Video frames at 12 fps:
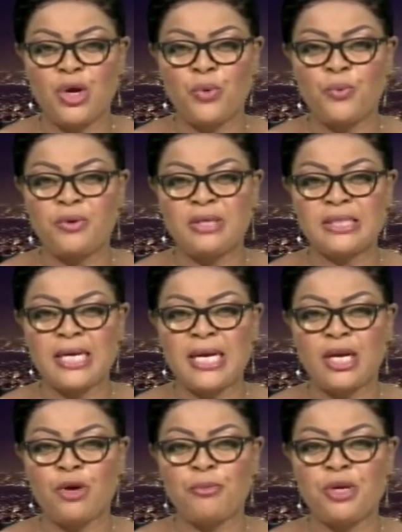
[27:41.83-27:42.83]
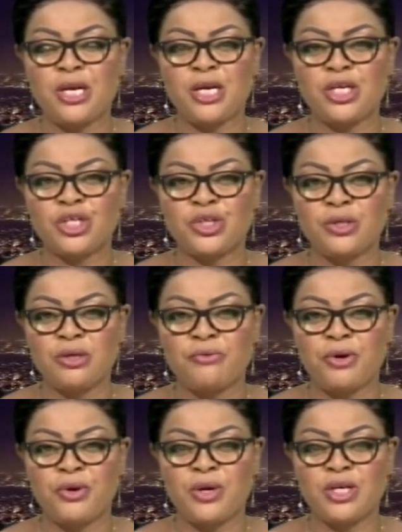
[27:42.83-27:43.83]
with the telecommunication
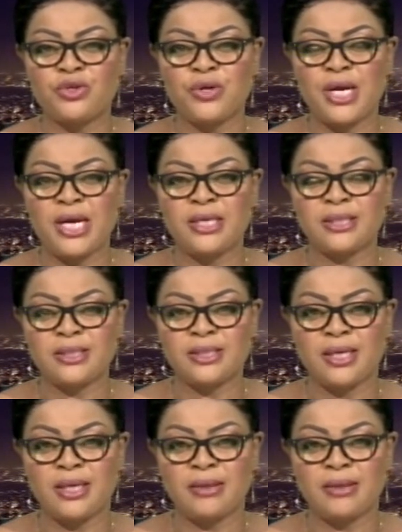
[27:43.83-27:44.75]
regulatory agency.